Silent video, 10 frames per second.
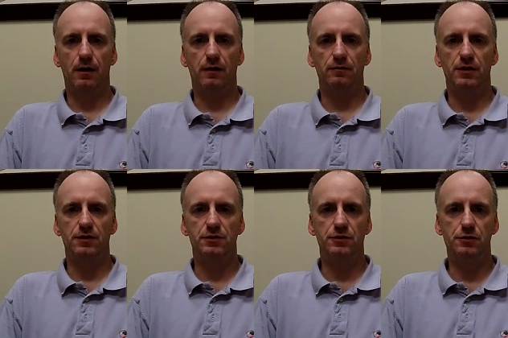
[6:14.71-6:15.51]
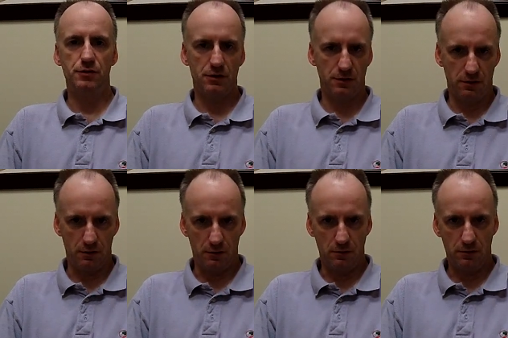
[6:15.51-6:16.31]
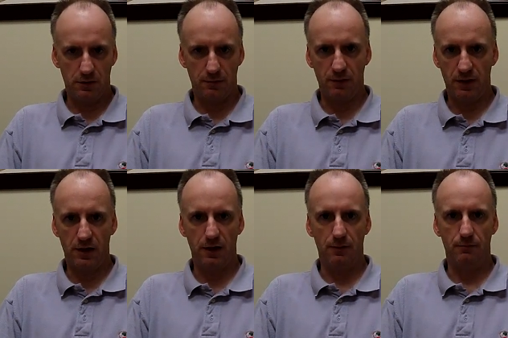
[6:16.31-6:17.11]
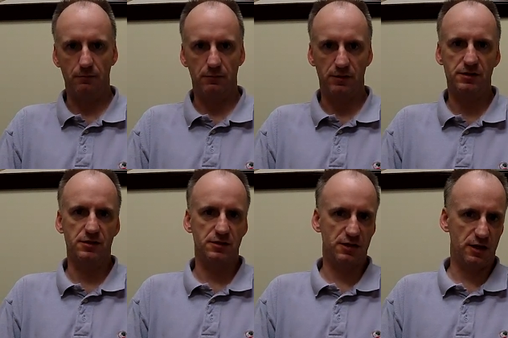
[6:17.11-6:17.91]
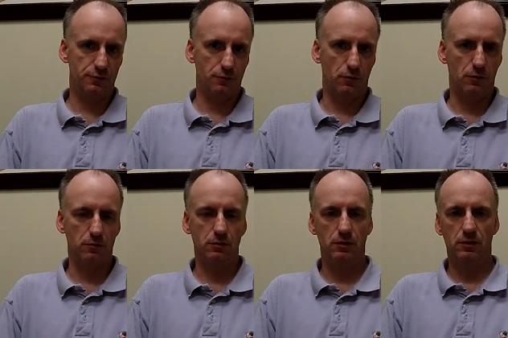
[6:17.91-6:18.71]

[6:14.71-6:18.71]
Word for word: uh, that you can do to become a successful